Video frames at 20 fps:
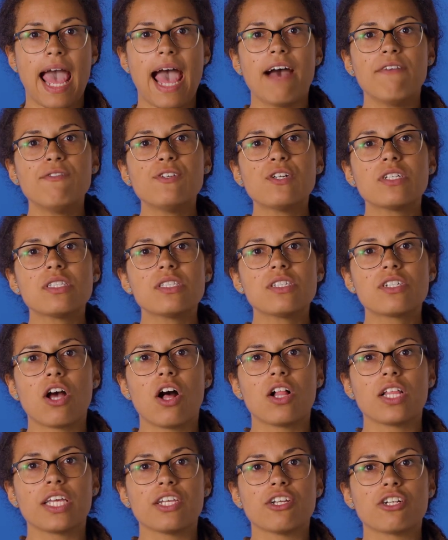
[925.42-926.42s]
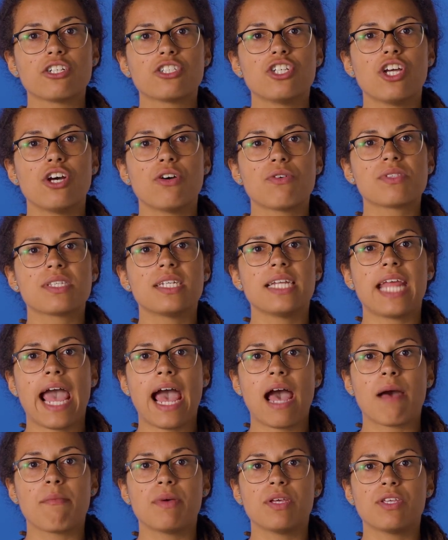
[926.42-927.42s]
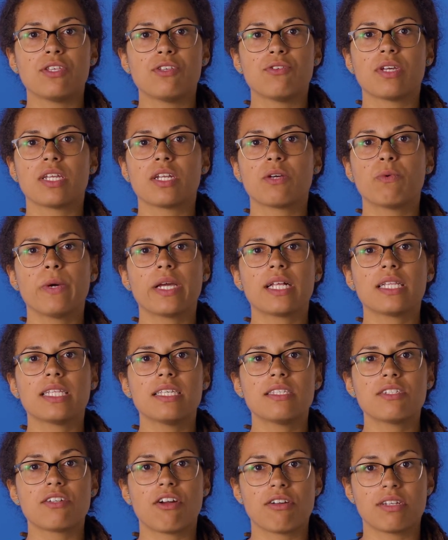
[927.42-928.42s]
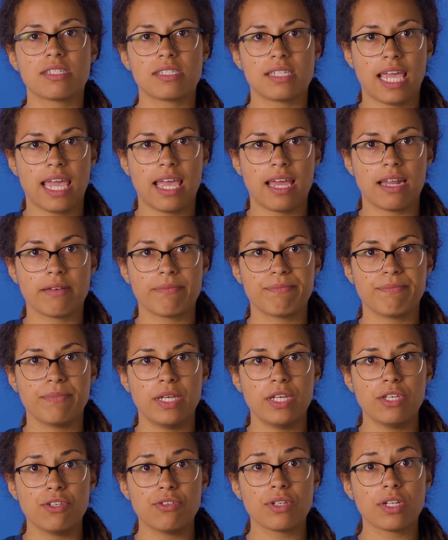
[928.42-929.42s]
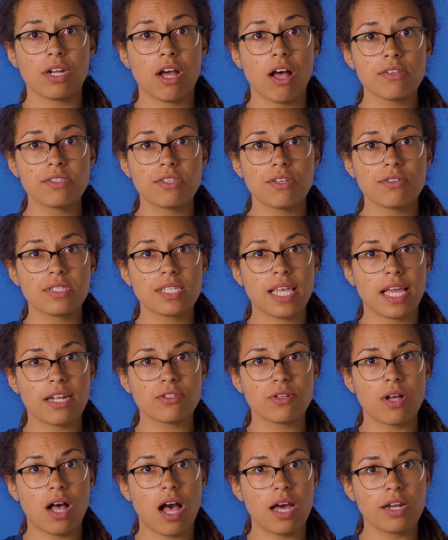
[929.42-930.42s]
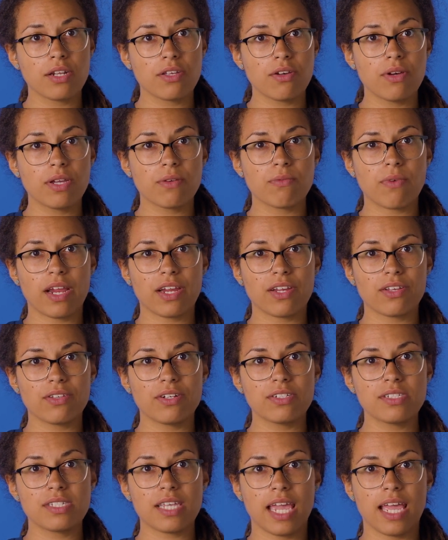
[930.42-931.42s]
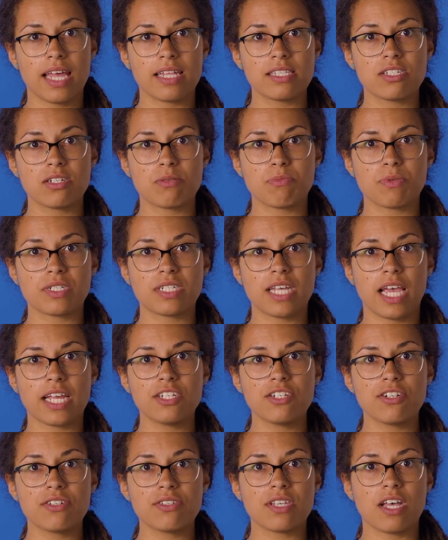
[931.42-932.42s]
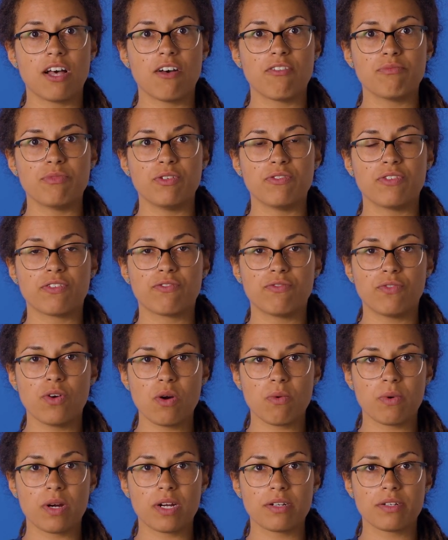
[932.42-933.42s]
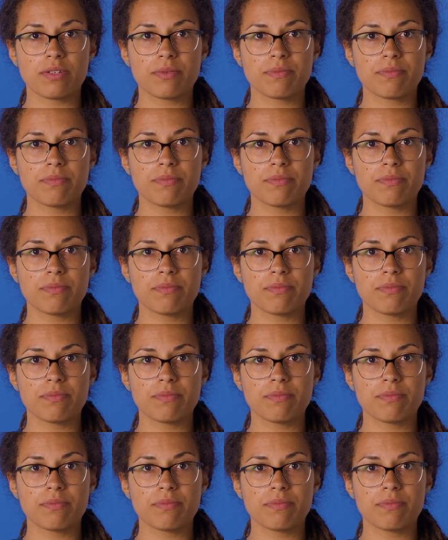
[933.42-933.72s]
After installing your chosen app, you can quickly start a scan. You can also schedule ongoing regular scans to protect yourself moving forward.